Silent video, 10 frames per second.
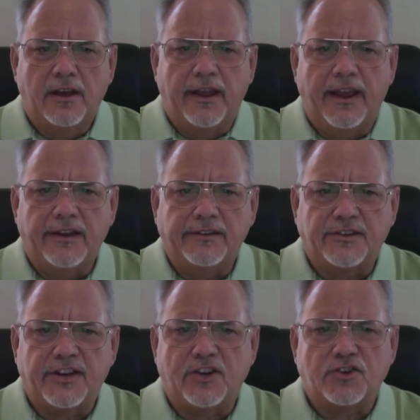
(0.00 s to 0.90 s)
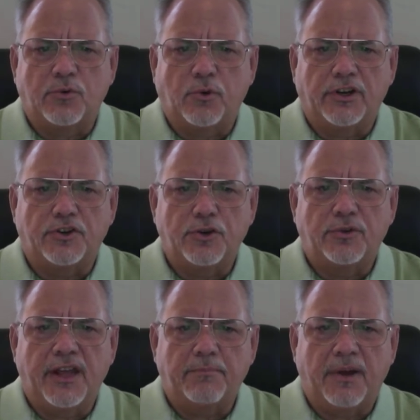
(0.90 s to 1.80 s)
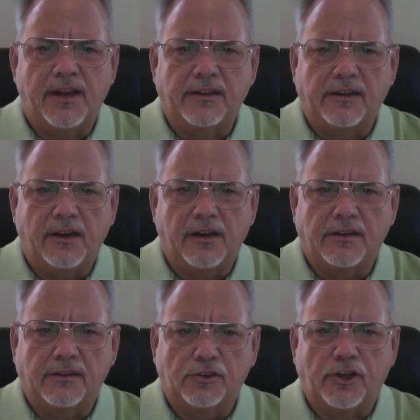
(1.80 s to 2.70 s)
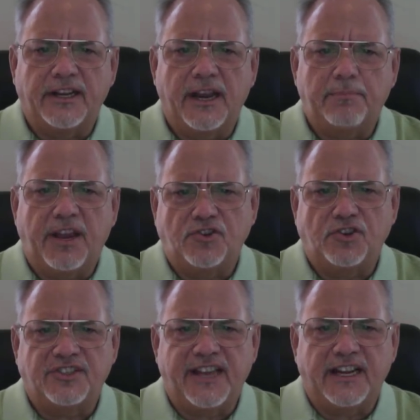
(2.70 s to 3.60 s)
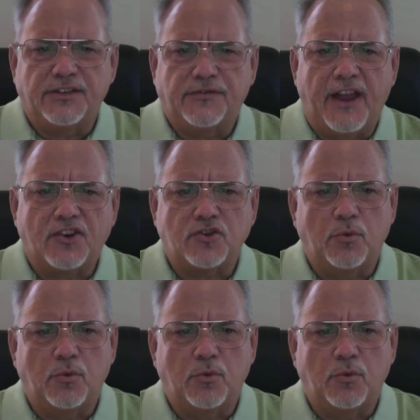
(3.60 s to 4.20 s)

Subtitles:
And essentially we're going to do that by looking at patient satisfaction.